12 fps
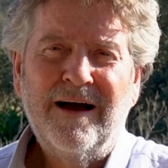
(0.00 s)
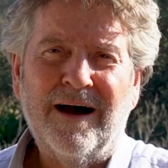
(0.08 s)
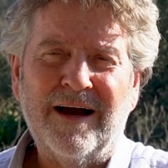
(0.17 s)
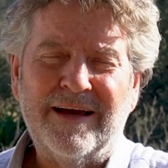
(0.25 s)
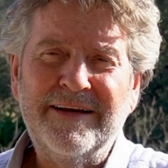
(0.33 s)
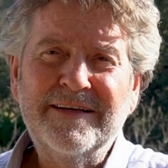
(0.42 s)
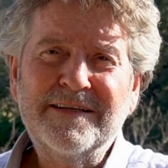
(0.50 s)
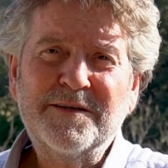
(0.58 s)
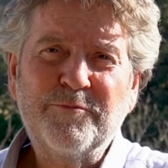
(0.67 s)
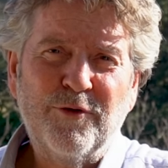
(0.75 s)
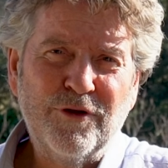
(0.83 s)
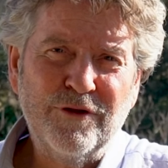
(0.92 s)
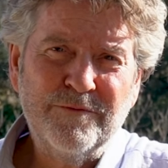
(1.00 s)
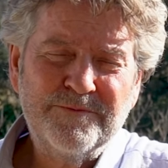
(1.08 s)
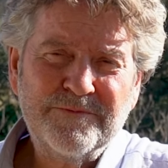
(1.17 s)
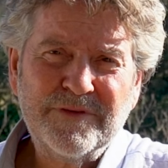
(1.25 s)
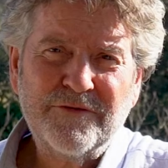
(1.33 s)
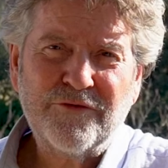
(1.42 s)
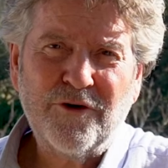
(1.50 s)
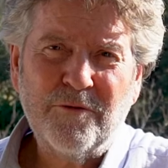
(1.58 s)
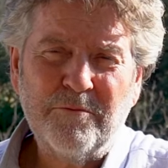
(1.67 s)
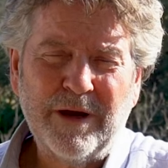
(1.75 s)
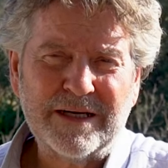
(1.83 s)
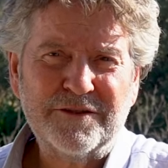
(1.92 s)
Hi, this is Paul
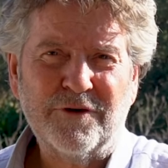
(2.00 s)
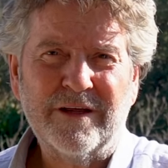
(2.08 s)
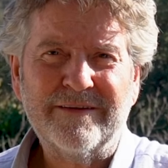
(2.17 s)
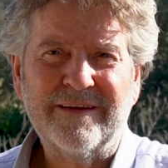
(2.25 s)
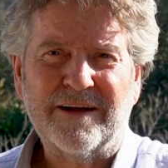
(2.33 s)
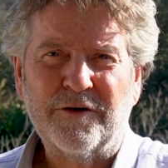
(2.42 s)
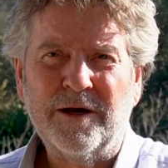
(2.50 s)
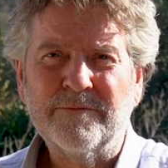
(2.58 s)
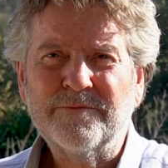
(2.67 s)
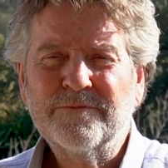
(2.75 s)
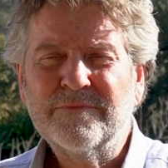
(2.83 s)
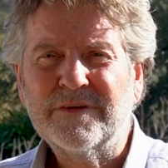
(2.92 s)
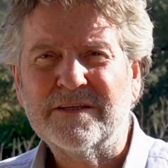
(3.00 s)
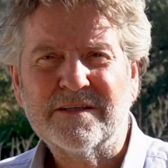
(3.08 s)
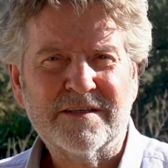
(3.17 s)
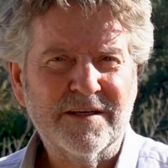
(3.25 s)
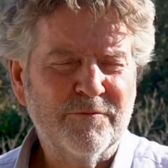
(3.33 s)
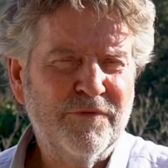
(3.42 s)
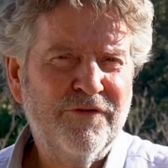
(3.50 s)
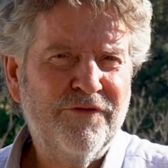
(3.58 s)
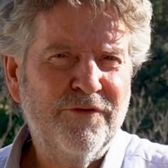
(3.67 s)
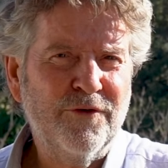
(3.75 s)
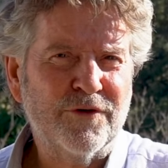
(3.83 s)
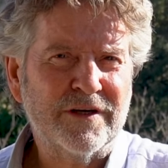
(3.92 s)
from Back to La Tierra. This is number
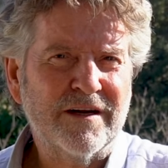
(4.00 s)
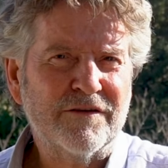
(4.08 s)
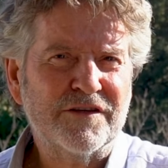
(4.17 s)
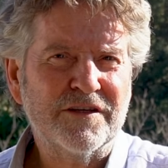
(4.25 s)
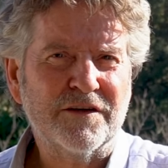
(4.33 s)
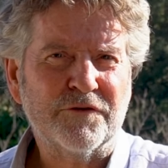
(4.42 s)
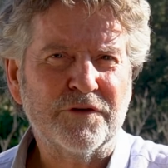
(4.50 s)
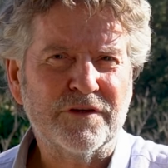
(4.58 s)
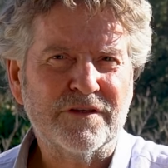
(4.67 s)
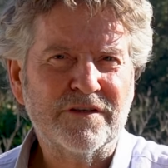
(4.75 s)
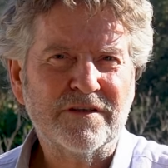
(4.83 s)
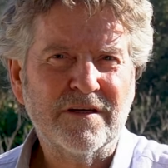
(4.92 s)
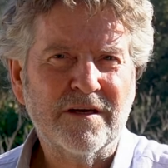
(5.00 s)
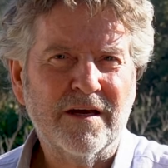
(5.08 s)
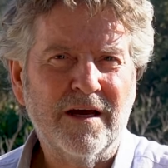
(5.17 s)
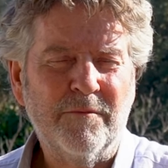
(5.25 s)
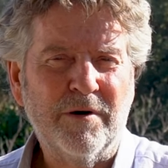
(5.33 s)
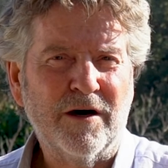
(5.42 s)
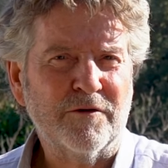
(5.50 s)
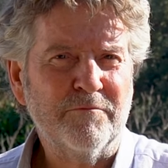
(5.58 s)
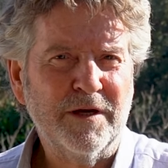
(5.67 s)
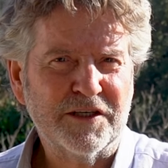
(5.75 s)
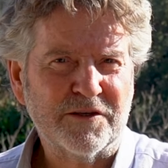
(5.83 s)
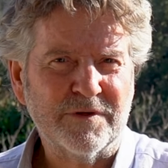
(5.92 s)
4 in our series about
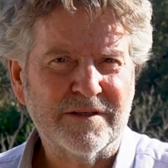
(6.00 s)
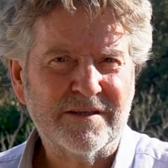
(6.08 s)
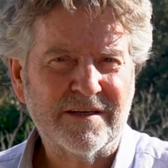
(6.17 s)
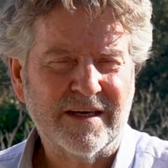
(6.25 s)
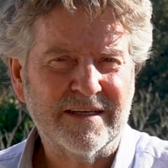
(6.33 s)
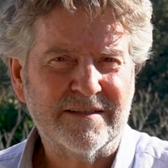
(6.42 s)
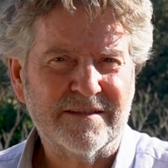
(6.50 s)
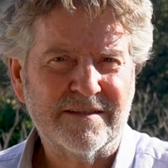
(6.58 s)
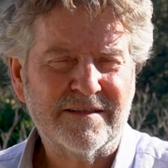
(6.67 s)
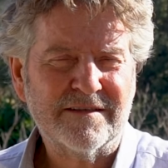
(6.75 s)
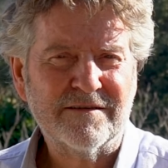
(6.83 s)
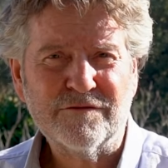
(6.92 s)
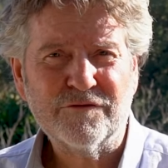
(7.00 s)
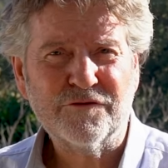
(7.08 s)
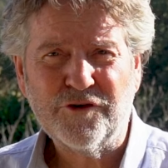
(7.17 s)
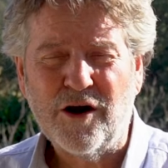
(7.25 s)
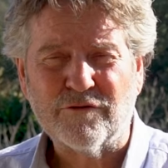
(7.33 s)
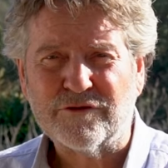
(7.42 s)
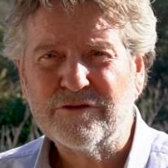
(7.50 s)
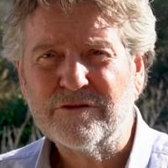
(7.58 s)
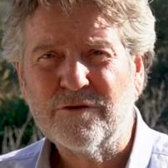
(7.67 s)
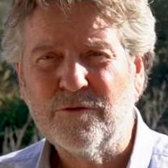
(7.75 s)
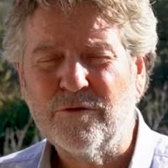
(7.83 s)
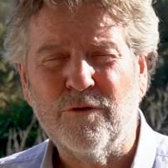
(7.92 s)
measurements against drought
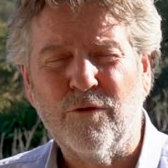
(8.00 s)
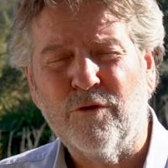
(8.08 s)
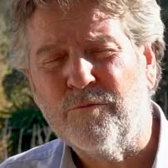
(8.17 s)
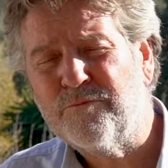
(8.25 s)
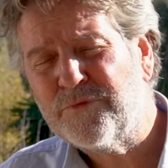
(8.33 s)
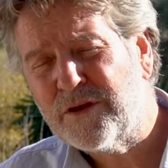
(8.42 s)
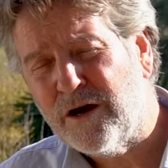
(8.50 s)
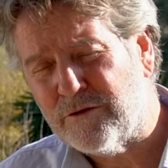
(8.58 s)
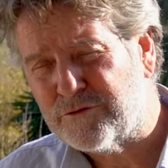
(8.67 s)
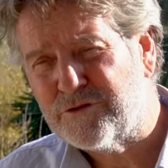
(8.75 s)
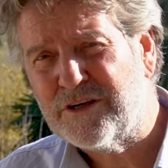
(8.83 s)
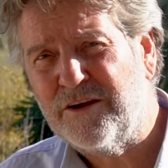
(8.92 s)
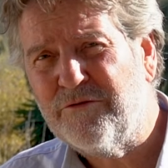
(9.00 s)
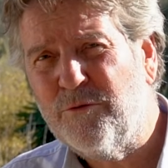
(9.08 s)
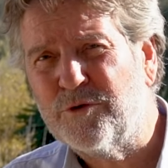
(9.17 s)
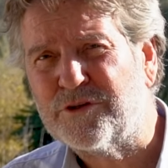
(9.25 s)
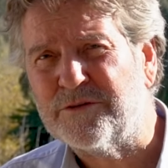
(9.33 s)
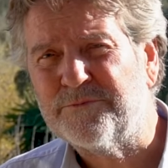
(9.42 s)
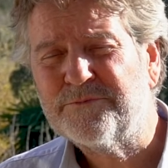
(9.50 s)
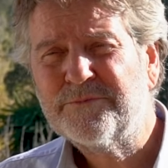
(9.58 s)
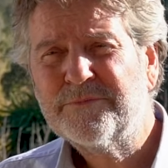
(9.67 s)
or how to save water.